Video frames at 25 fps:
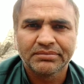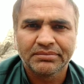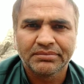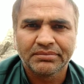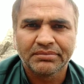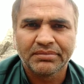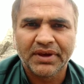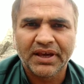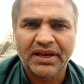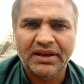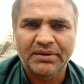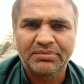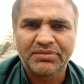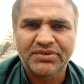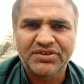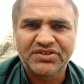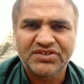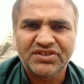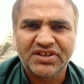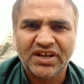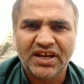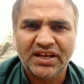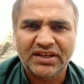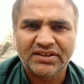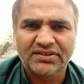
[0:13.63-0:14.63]
make
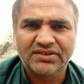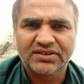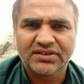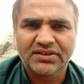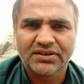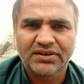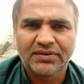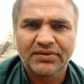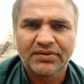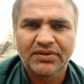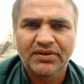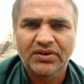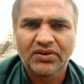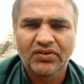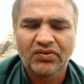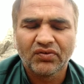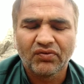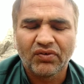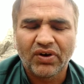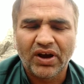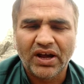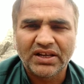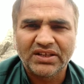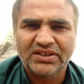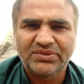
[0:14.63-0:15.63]
mistakes
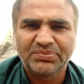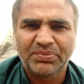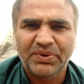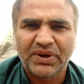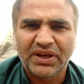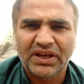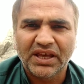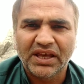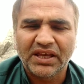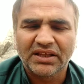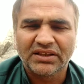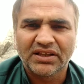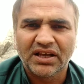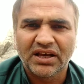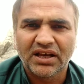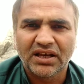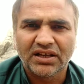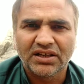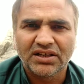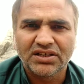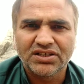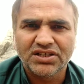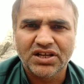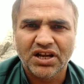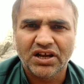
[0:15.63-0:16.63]
while speaking the
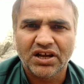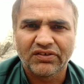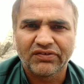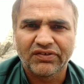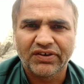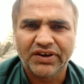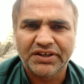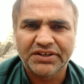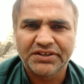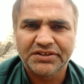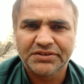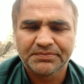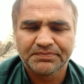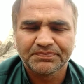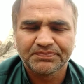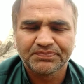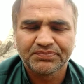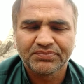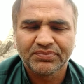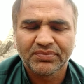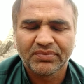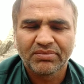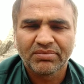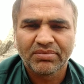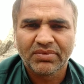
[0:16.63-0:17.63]
English language.
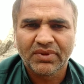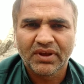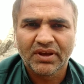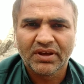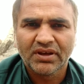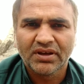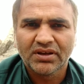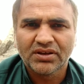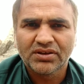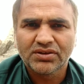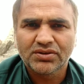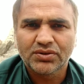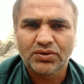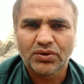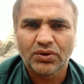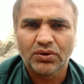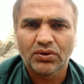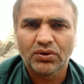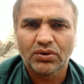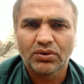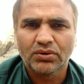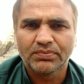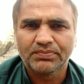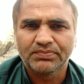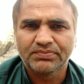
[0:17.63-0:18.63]

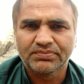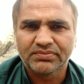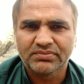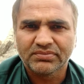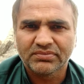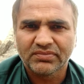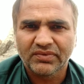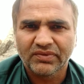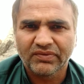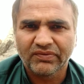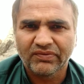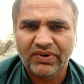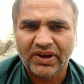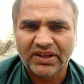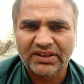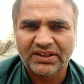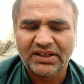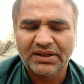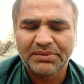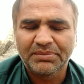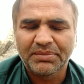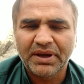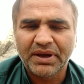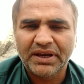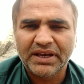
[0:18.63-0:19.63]
So
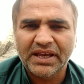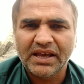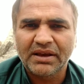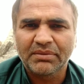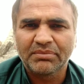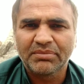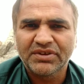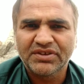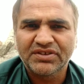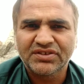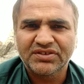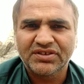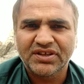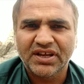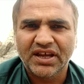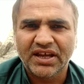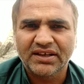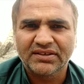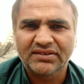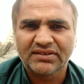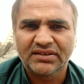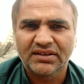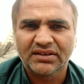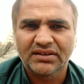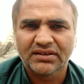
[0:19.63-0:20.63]
whether making
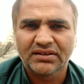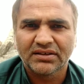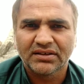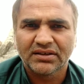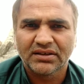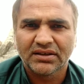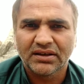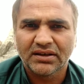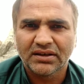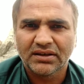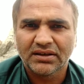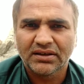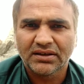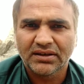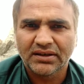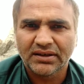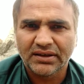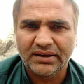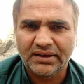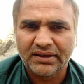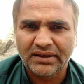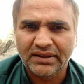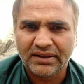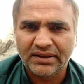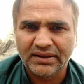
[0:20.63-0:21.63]
mistakes
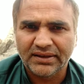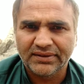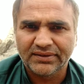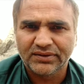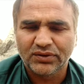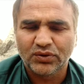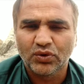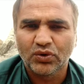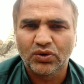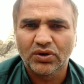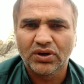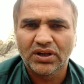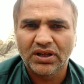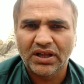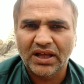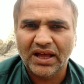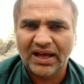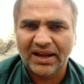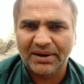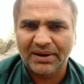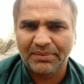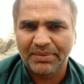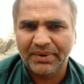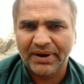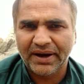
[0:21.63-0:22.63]
is good
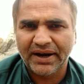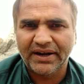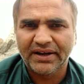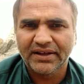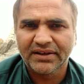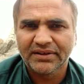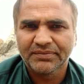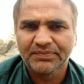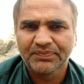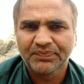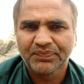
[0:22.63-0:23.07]
or bad,